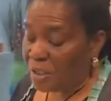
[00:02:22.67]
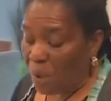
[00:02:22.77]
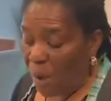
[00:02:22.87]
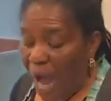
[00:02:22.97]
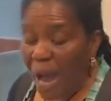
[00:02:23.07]

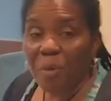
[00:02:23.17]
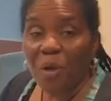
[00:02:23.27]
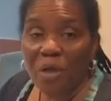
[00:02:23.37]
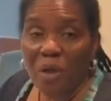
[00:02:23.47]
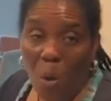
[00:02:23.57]
So
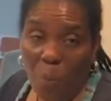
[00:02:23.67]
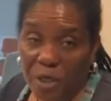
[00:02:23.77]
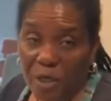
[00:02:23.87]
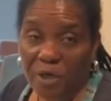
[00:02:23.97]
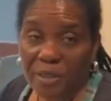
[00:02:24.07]
I'm gonna
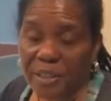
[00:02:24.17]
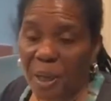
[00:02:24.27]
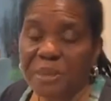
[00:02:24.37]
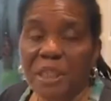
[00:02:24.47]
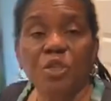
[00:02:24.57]
hope you learned
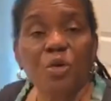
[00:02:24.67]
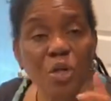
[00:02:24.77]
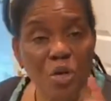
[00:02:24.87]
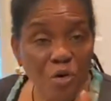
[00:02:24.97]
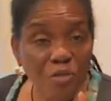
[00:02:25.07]
something.
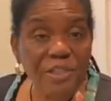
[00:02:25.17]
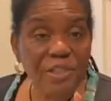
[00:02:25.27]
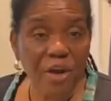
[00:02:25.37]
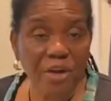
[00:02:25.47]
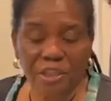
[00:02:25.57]
Do your
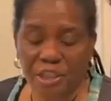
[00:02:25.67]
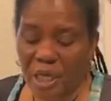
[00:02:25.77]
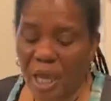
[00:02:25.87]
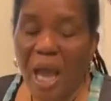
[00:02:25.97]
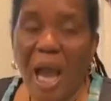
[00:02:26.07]
research.
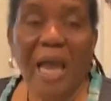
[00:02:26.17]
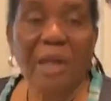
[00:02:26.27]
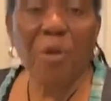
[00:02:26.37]
And